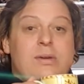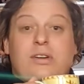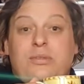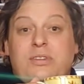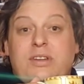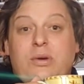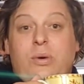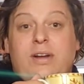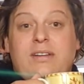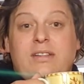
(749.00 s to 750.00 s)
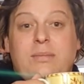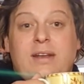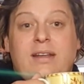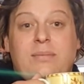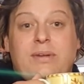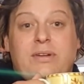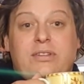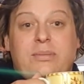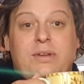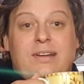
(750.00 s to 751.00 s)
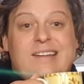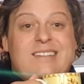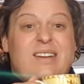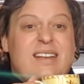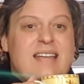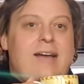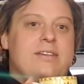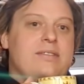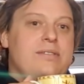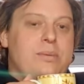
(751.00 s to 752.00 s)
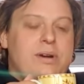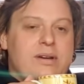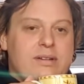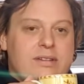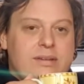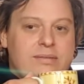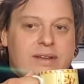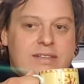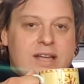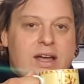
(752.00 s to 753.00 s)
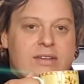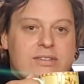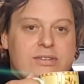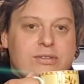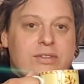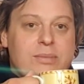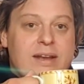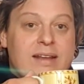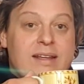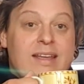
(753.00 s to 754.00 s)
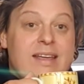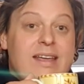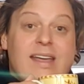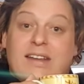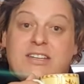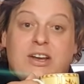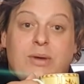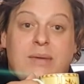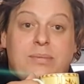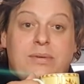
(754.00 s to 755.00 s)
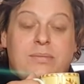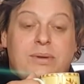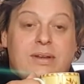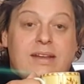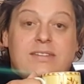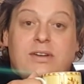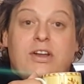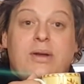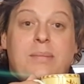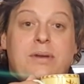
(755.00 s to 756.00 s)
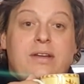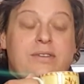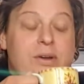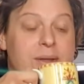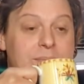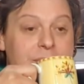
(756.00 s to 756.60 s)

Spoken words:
we're so quiet at the minute, and because I'm not necessarily touting for work to fix cars and stuff at the minute. It is going to happen, but it's not going to happen overnight.